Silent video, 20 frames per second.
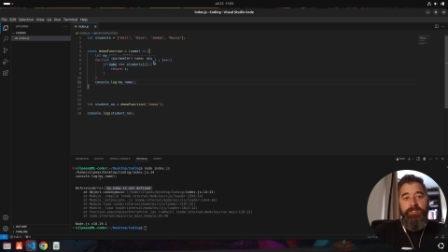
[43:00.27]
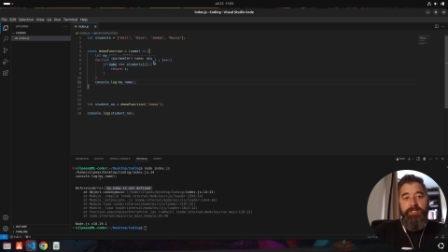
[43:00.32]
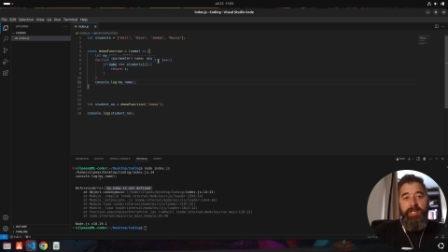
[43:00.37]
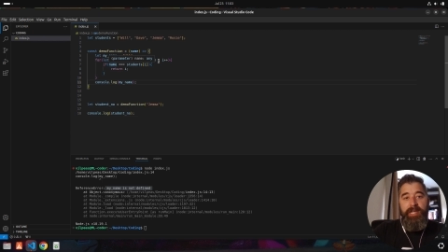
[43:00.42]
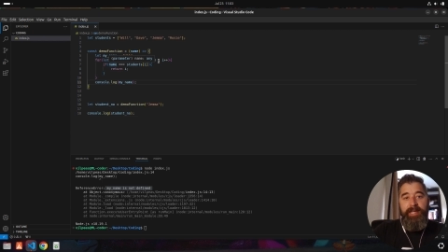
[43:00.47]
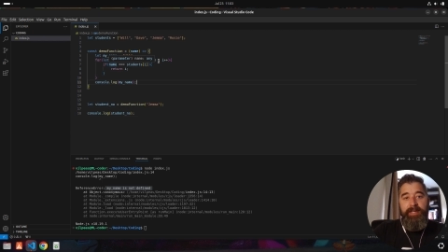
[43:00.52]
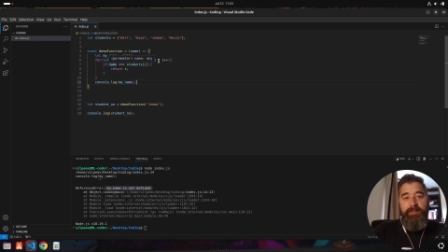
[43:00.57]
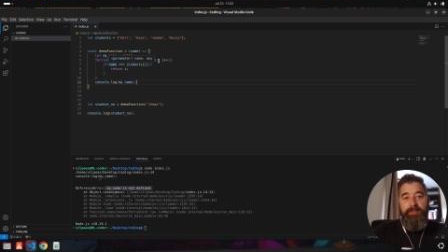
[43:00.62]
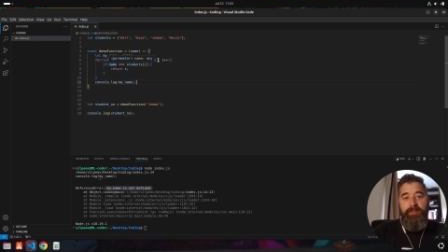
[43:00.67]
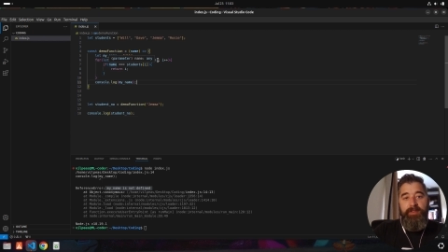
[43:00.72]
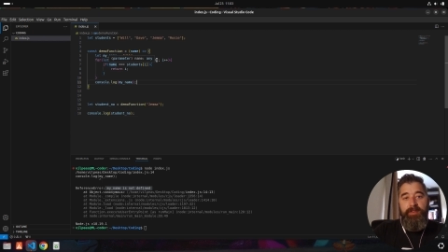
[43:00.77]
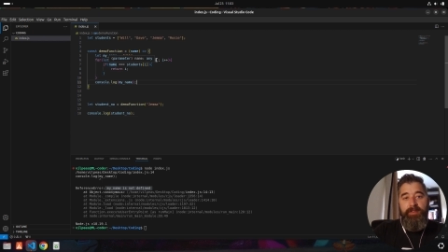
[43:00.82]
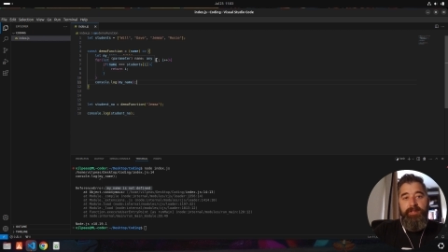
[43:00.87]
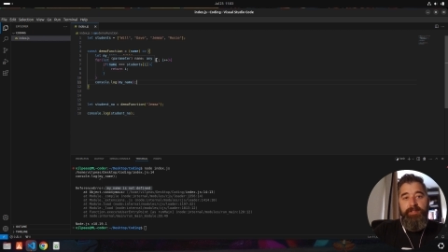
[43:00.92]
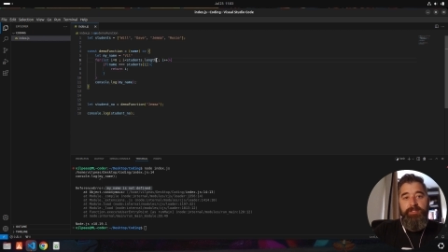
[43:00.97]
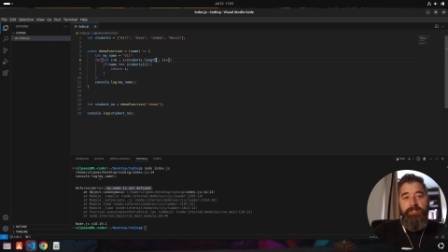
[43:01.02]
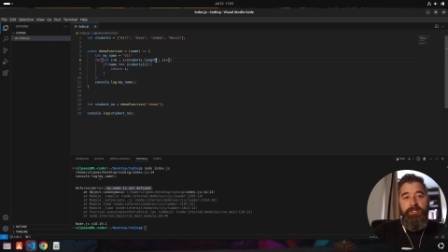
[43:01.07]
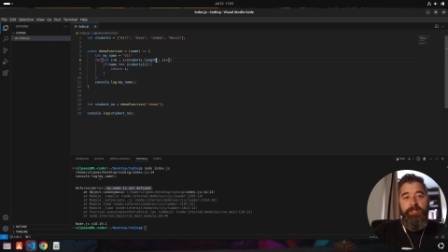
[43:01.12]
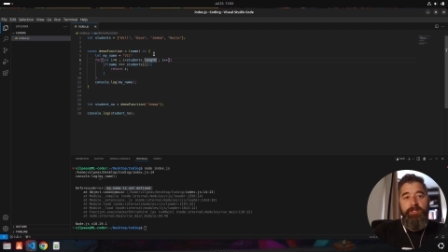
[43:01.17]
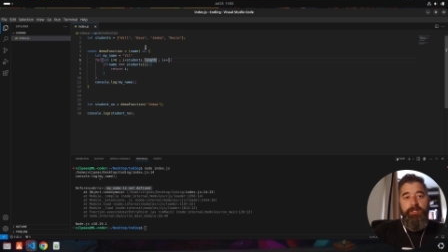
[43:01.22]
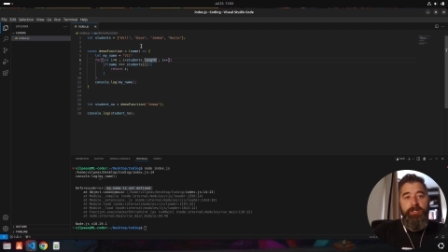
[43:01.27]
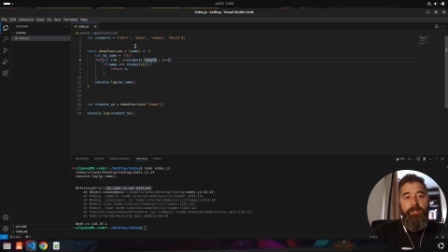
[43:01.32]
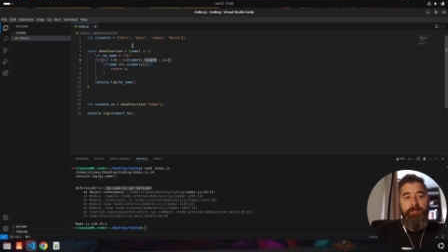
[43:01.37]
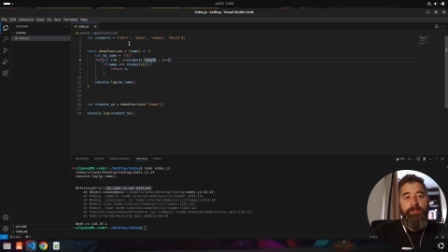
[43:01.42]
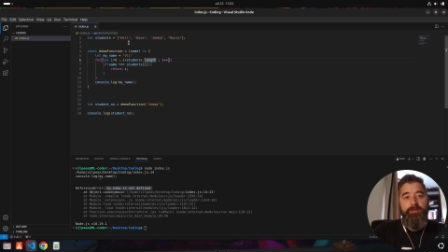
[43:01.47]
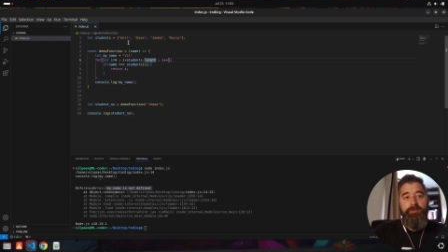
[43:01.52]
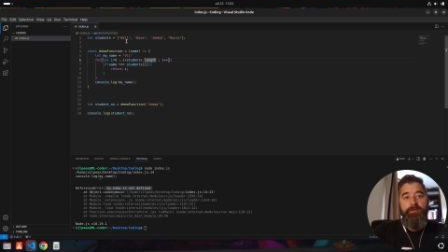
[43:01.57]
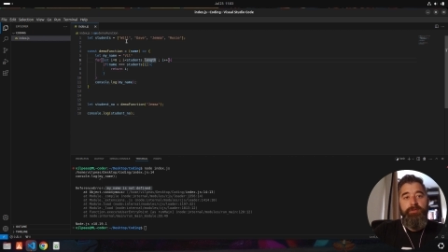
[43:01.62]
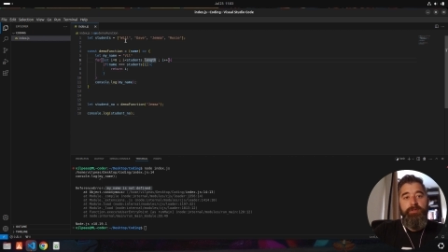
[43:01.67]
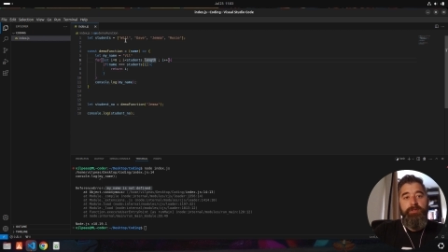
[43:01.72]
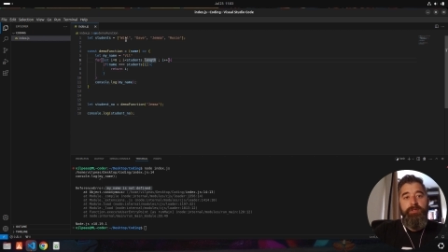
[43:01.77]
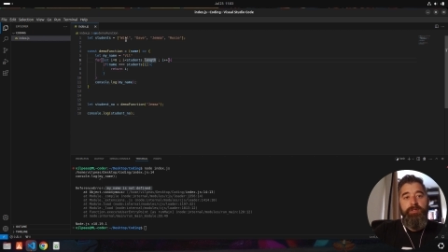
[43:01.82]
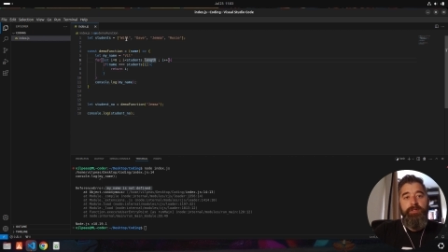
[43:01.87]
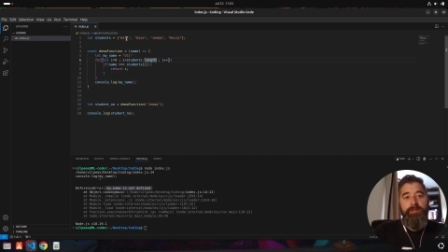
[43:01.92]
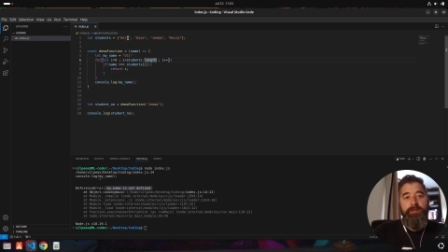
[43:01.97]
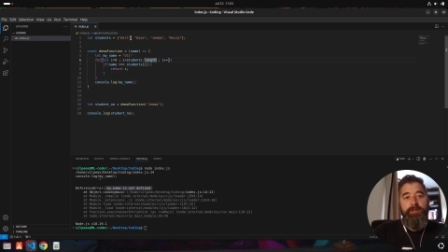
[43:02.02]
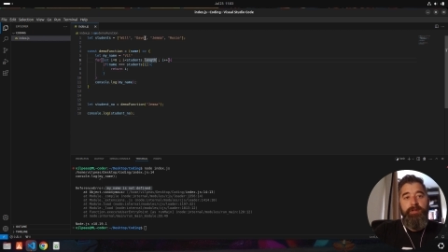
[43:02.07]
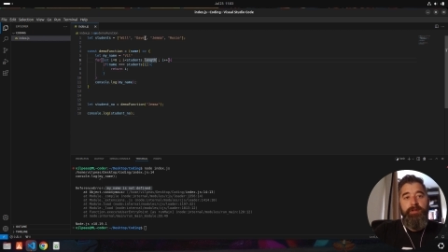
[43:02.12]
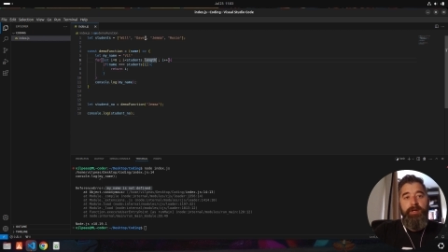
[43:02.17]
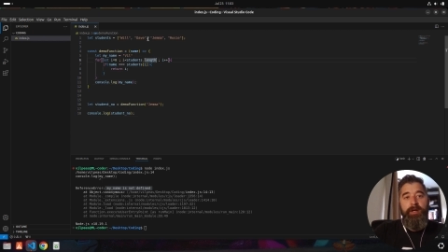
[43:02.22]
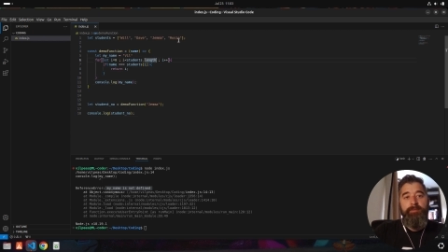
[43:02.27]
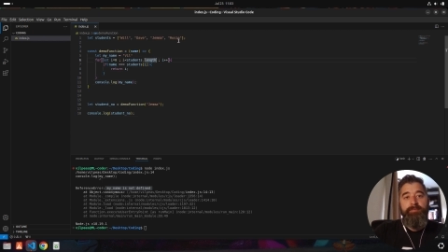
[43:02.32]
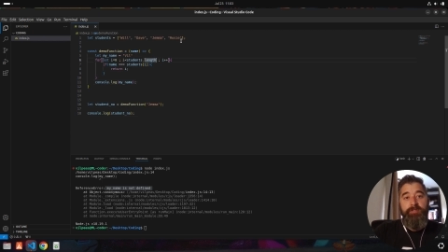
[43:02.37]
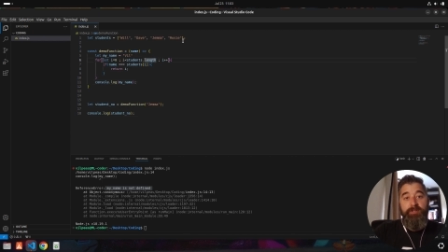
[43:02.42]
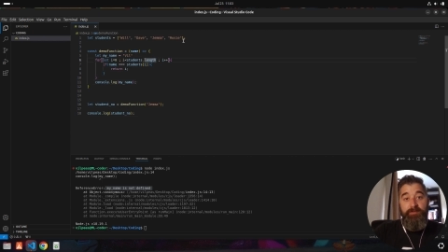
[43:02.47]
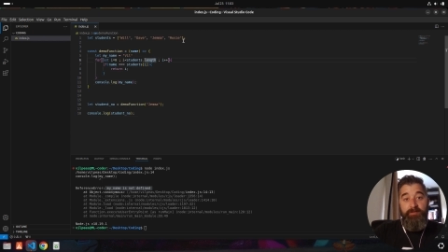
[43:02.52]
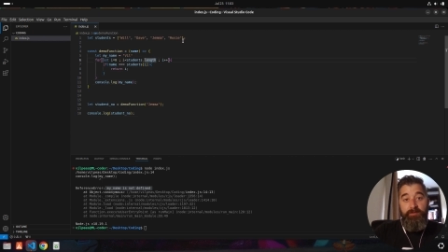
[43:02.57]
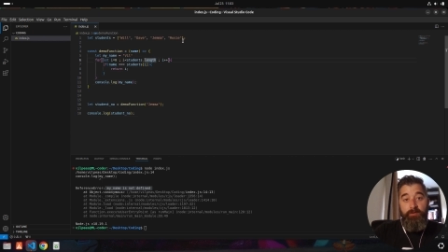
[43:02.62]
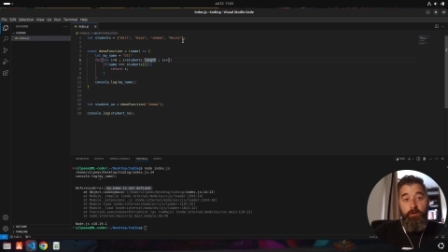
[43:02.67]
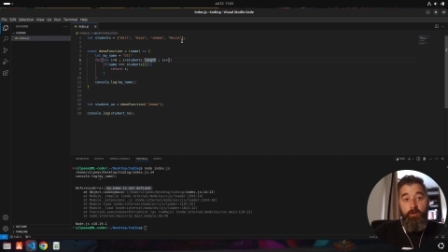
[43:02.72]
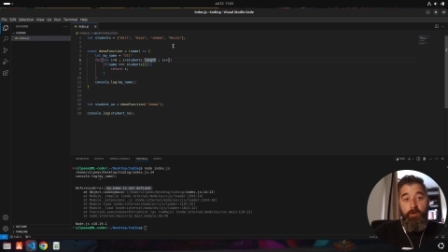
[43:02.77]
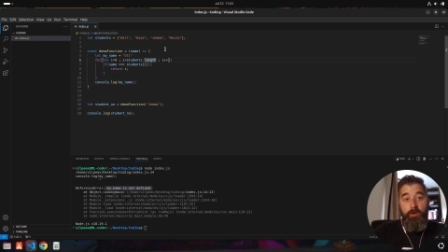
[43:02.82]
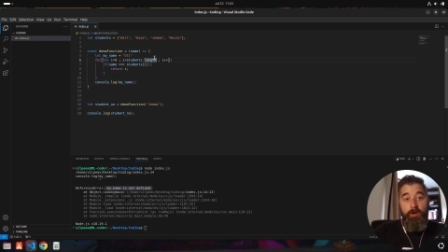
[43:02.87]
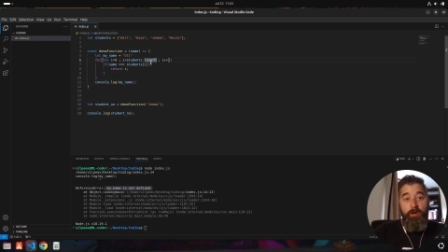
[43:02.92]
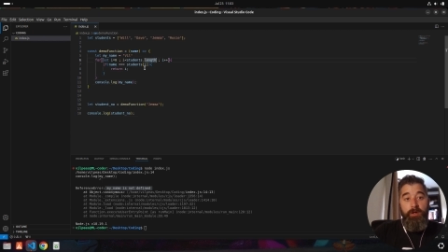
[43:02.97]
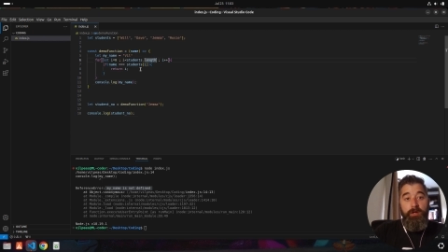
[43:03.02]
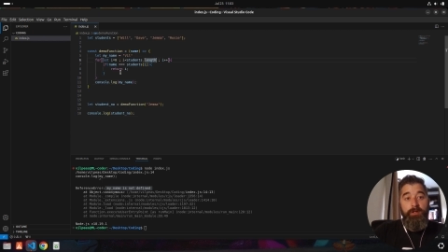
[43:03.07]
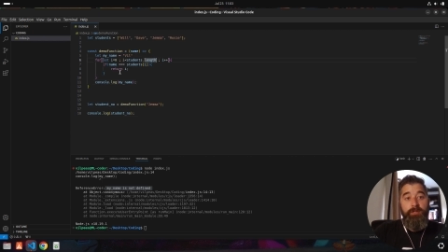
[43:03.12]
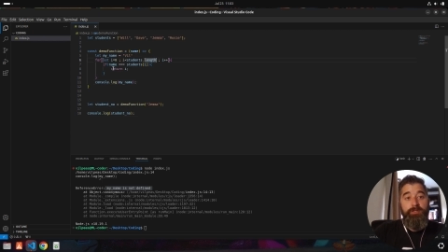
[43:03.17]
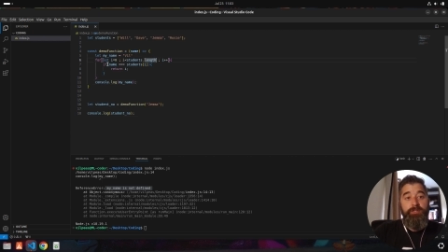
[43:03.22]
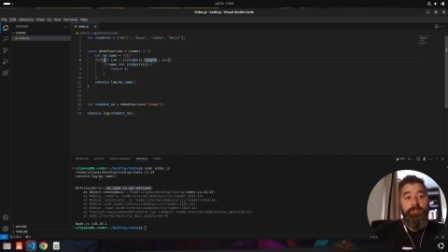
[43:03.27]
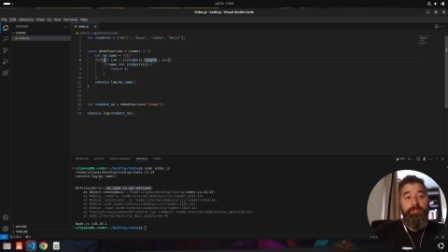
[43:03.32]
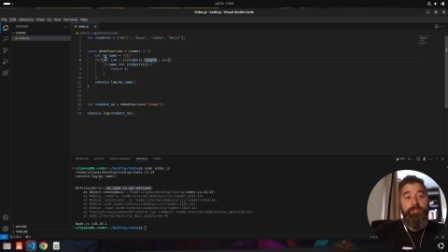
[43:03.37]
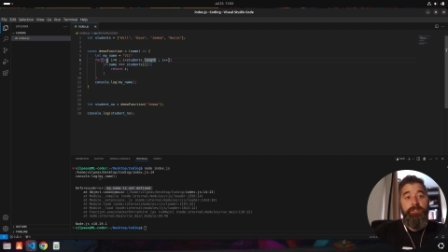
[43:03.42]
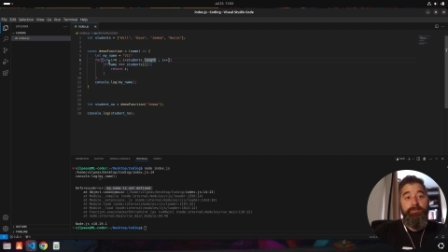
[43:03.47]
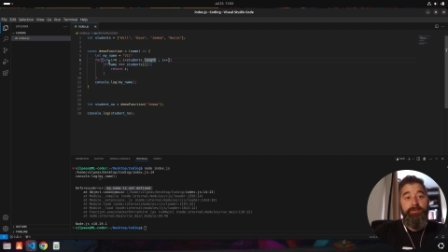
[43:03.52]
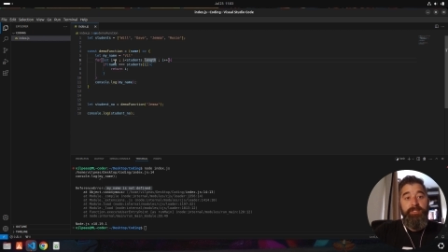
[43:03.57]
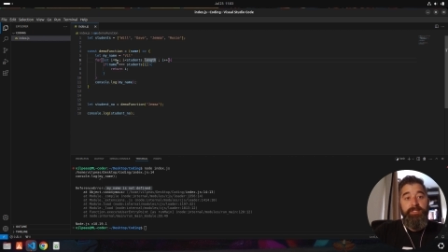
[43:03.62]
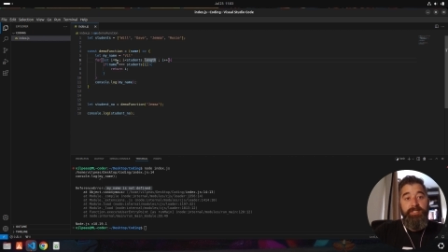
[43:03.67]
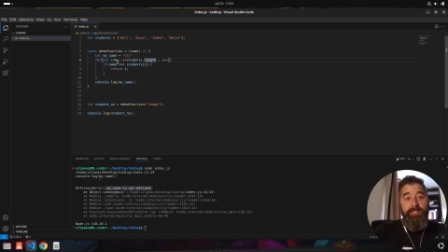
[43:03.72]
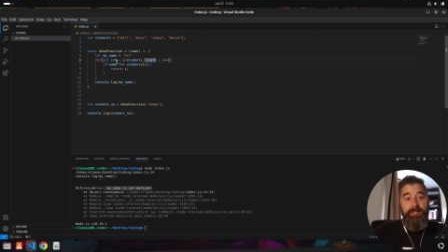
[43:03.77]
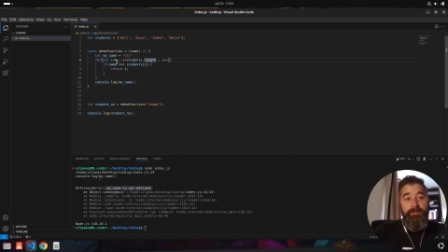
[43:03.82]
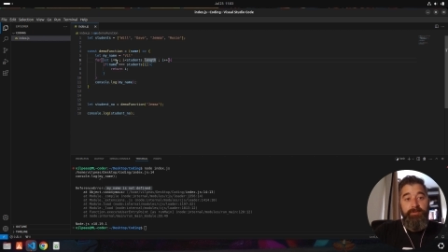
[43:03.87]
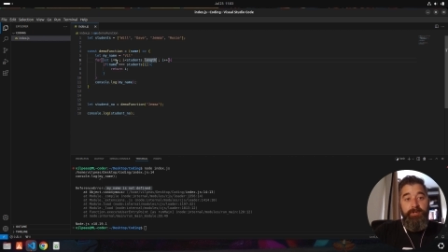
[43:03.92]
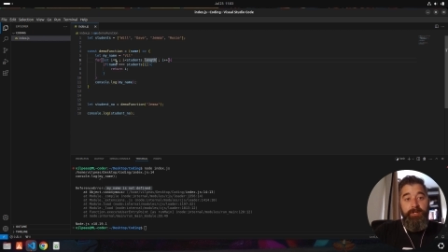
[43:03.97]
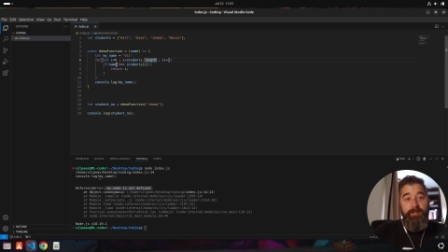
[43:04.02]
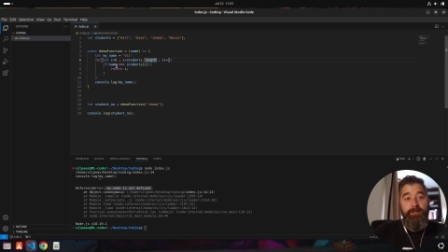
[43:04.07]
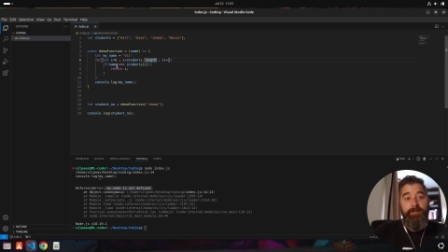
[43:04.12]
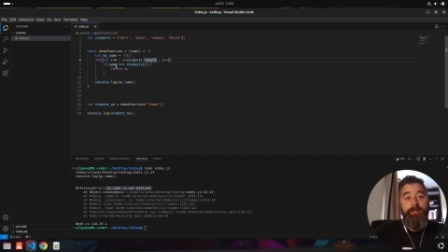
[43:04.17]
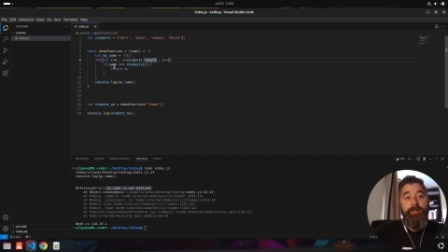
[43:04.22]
length is going to go up to 4, so it's going to be 0,